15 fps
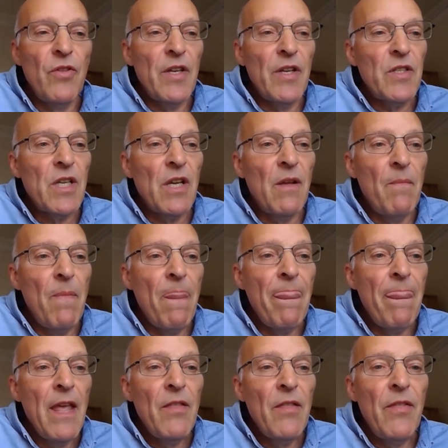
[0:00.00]
that
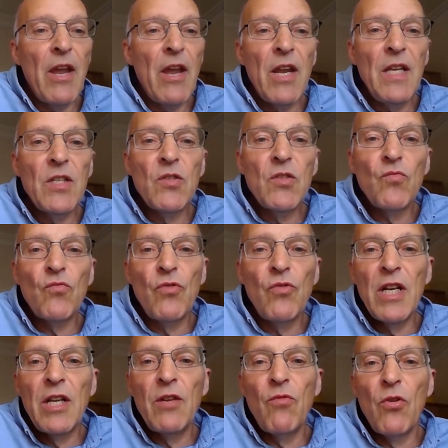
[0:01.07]
there isn't
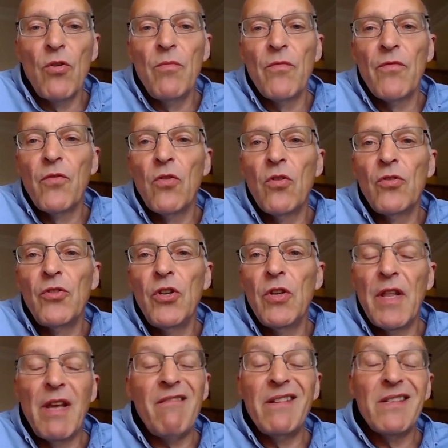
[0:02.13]
really room for
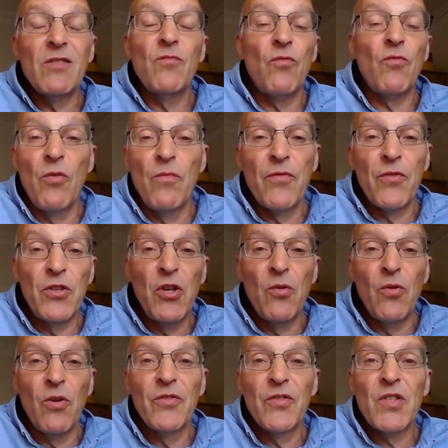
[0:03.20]

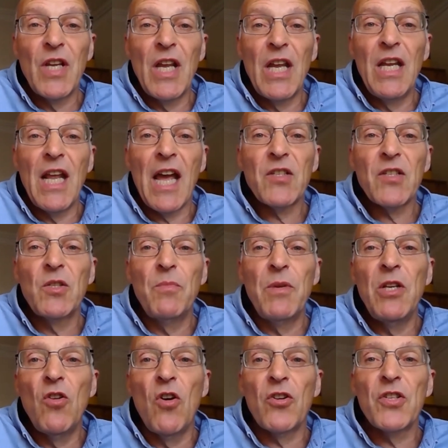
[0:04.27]
nuance. It has to be
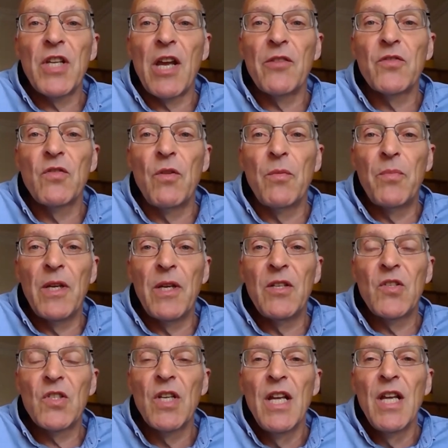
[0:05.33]
knocked out of the
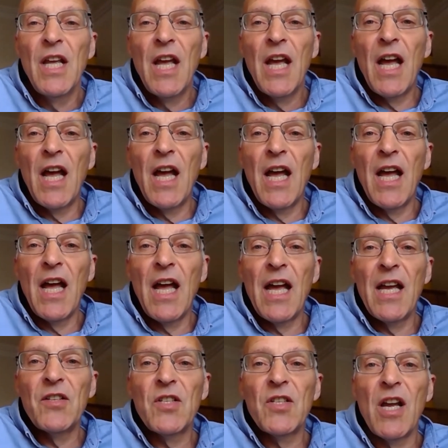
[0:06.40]
piece.
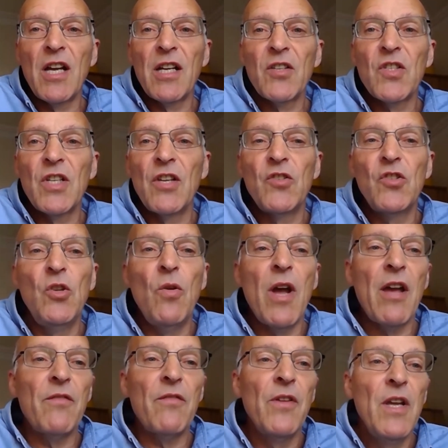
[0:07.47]
As Hager says, you
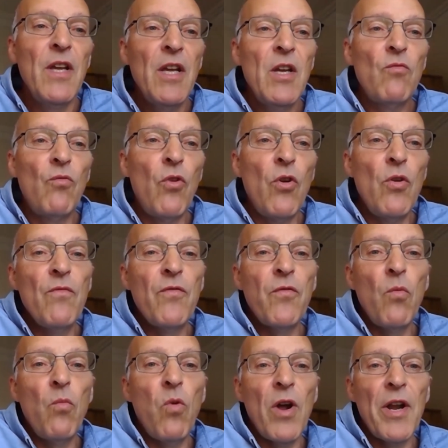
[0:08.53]
have room
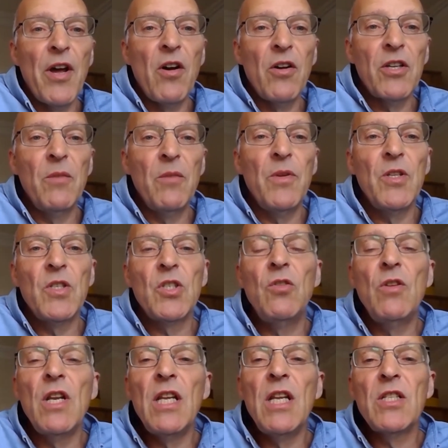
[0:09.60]
for one argument. You
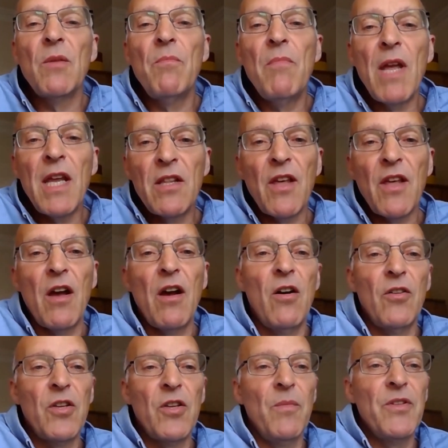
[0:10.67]
need to make that
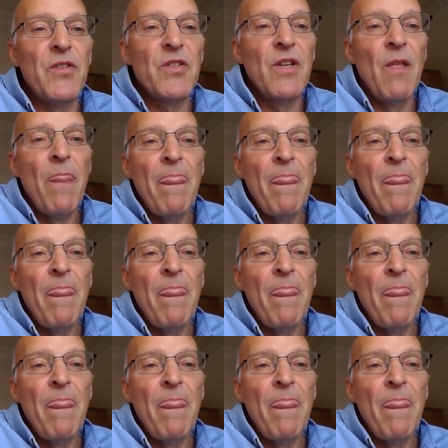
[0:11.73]
argument